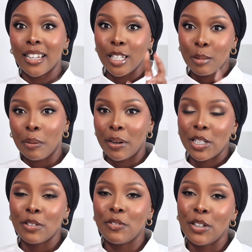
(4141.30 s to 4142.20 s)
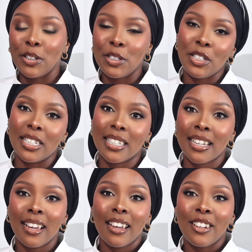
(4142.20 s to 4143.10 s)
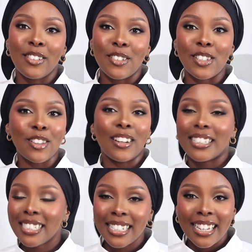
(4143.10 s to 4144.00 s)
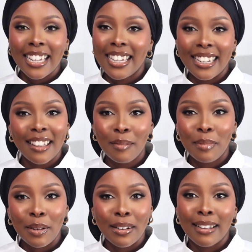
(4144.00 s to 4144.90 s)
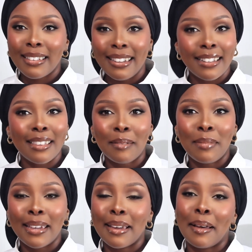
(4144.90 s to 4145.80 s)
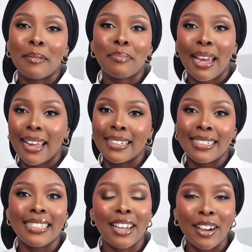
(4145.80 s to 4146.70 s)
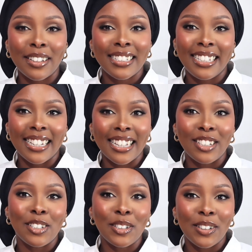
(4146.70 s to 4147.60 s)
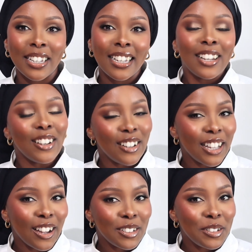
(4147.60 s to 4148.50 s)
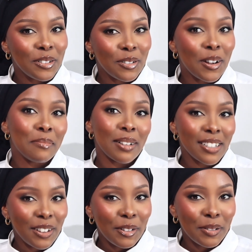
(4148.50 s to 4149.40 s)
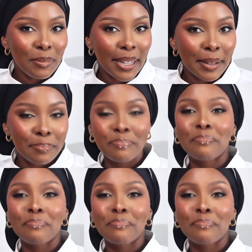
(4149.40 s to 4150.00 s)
inspiration for you to just, start getting that mirror, getting that makeup, and yeah, getting into learning how to do and master your own makeup.